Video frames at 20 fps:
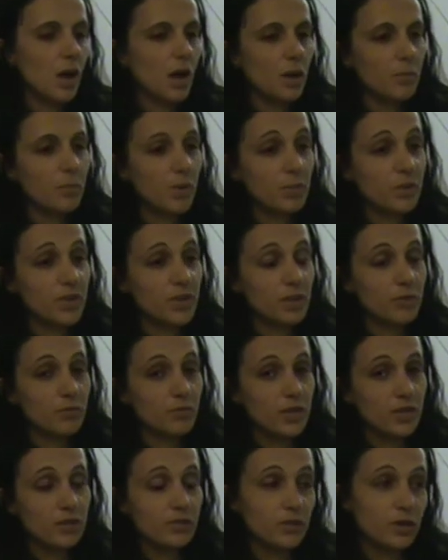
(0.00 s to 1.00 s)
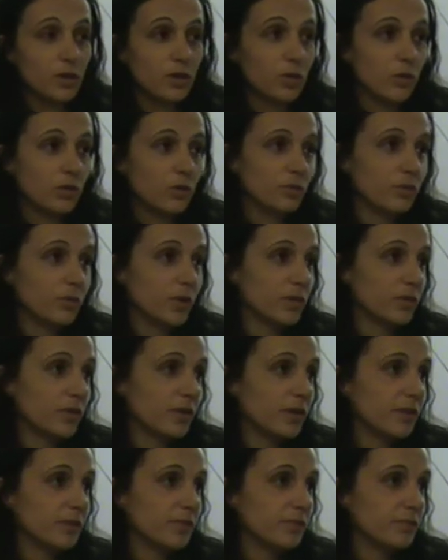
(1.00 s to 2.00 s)
I mean, there is a lot of
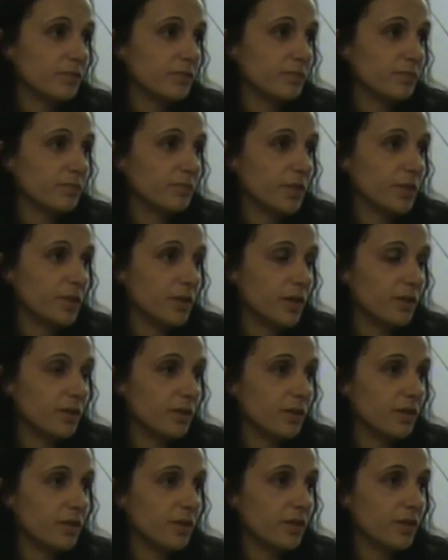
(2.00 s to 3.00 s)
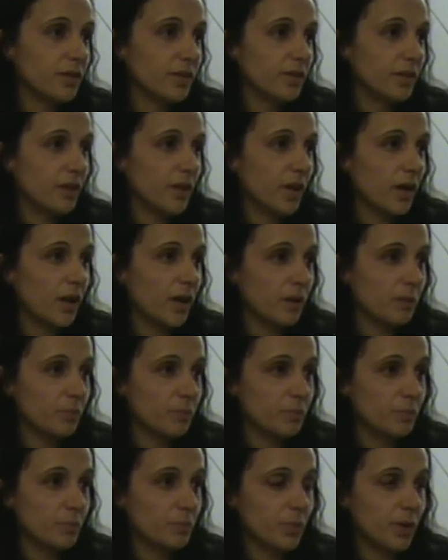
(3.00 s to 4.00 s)
wildlife in London,
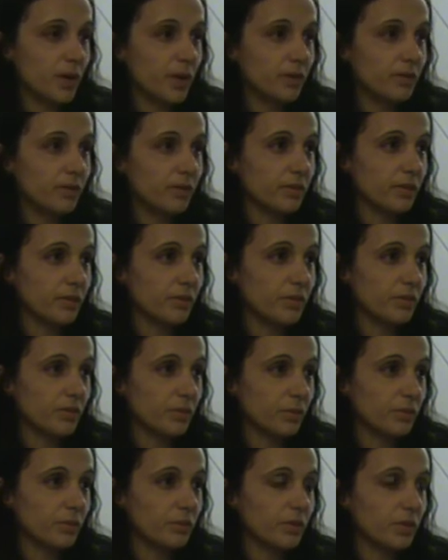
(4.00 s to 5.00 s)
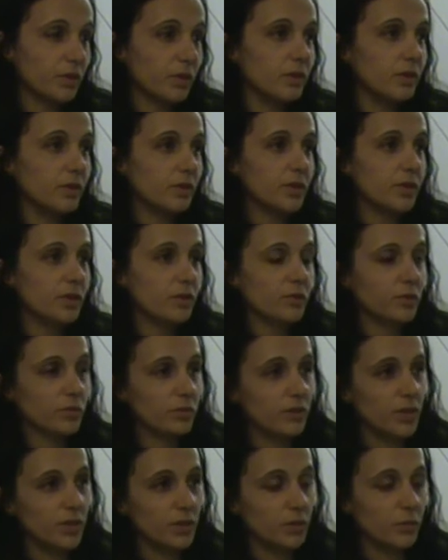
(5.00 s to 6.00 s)
but it's often
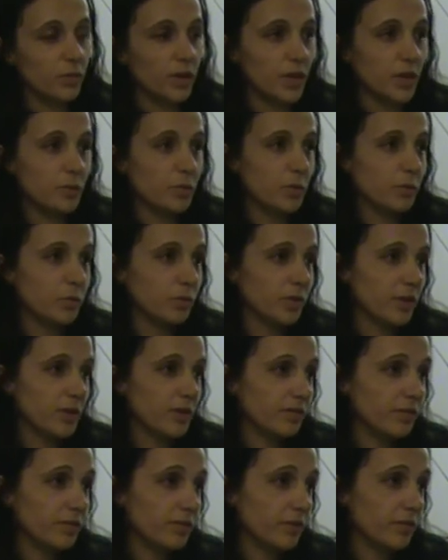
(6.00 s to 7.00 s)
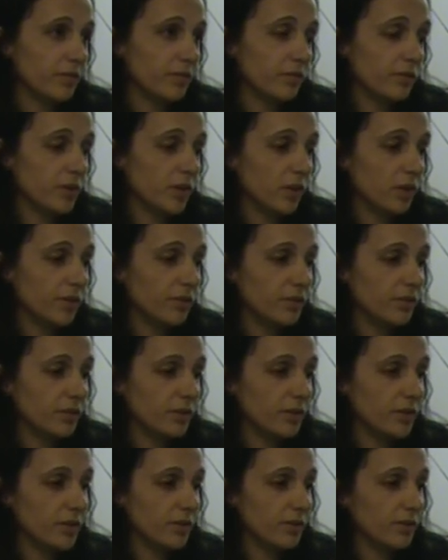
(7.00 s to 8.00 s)
sort of hidden away. People don't necessarily
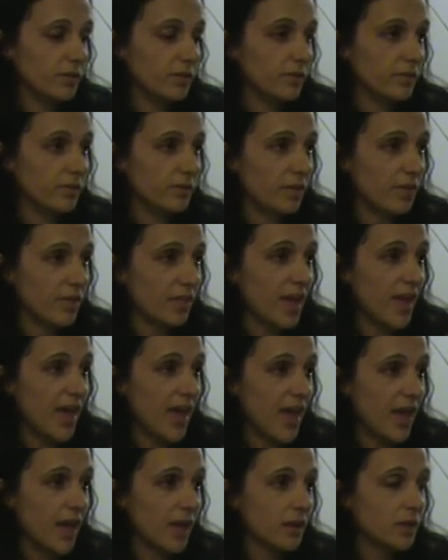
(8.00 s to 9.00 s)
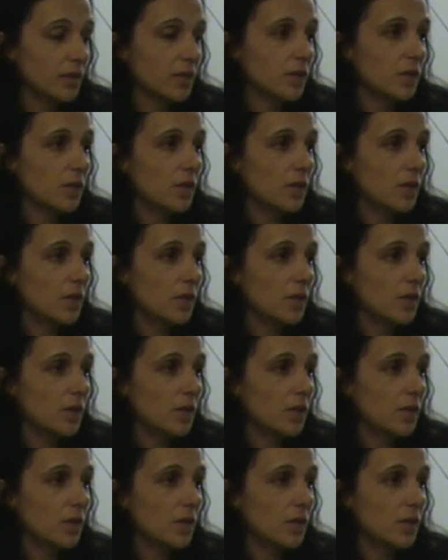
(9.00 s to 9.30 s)
realise it's there,